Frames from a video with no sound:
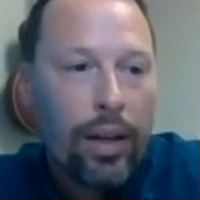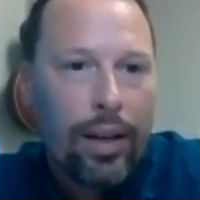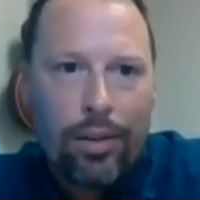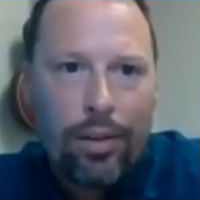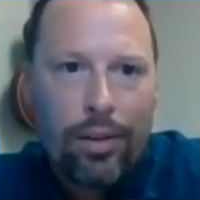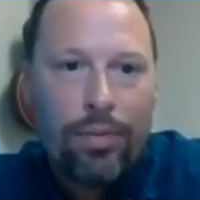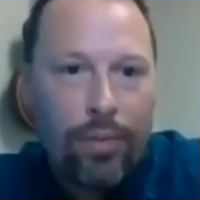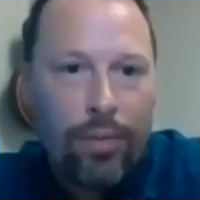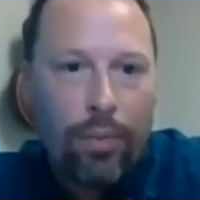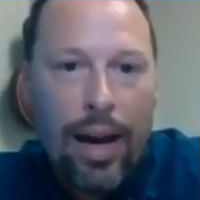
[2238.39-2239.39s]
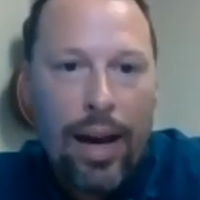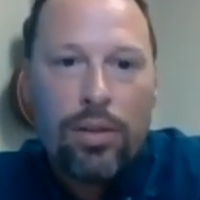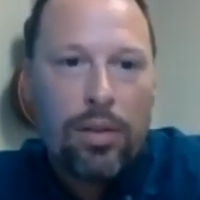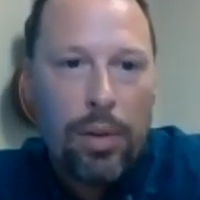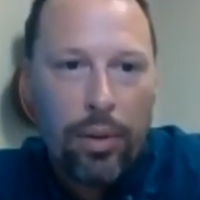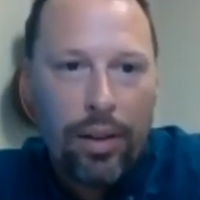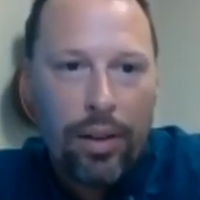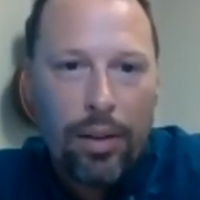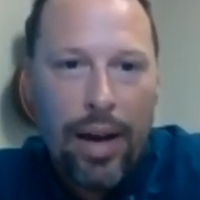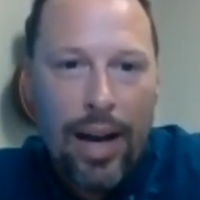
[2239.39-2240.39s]
So there's, thousands of people there
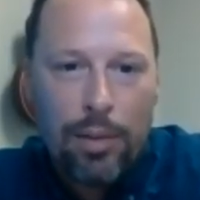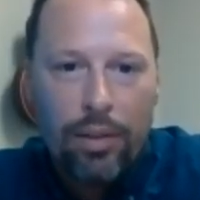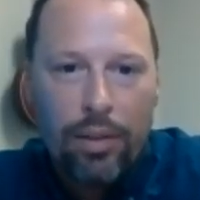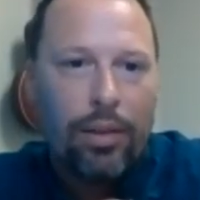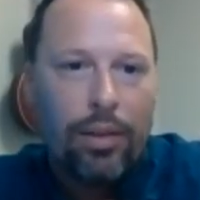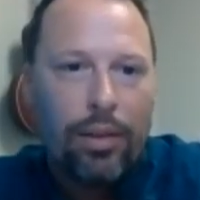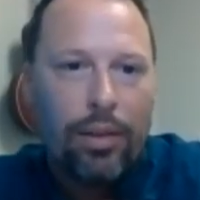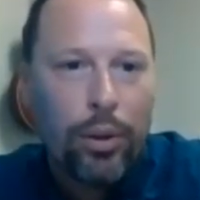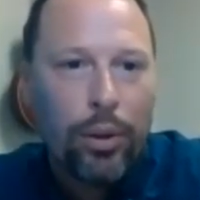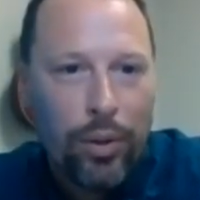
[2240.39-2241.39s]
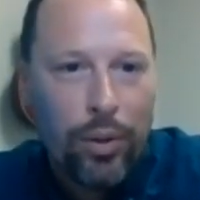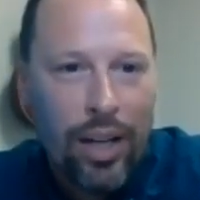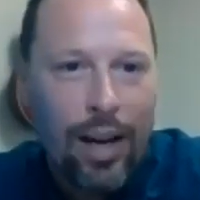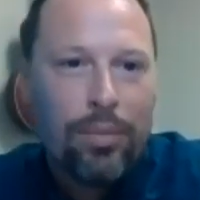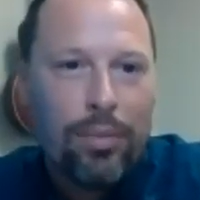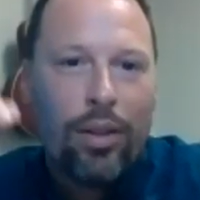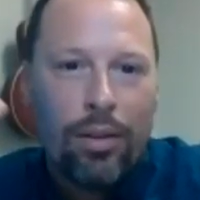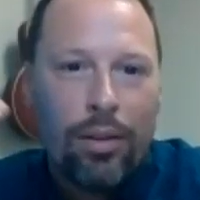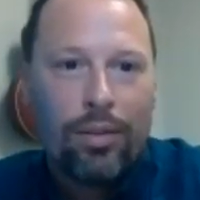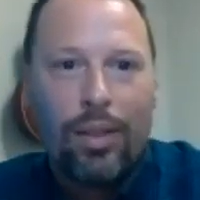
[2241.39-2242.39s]
in the past, but we had the balloon come, the
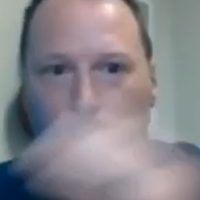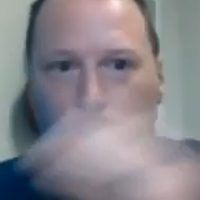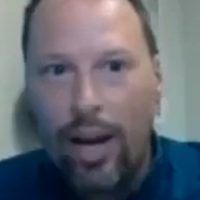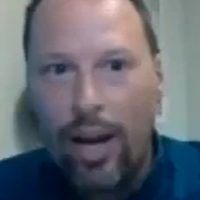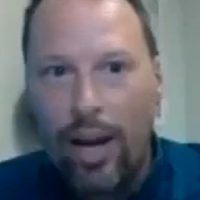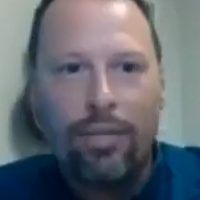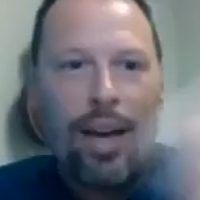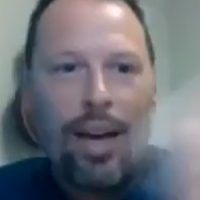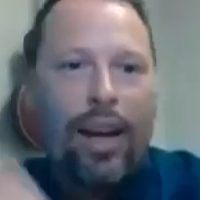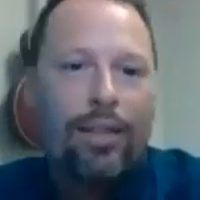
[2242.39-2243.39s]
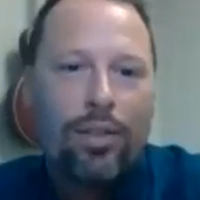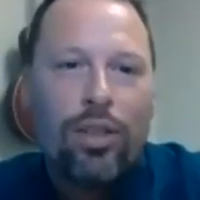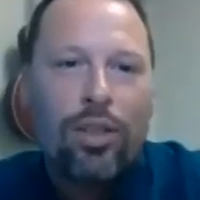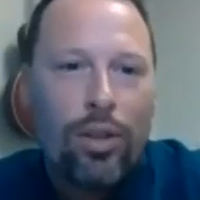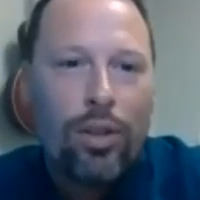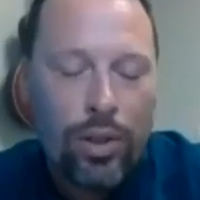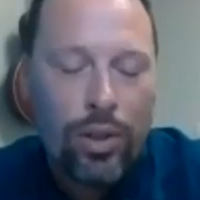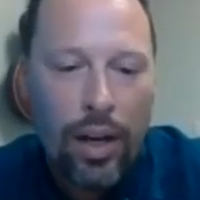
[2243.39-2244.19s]
branding of that is just huge.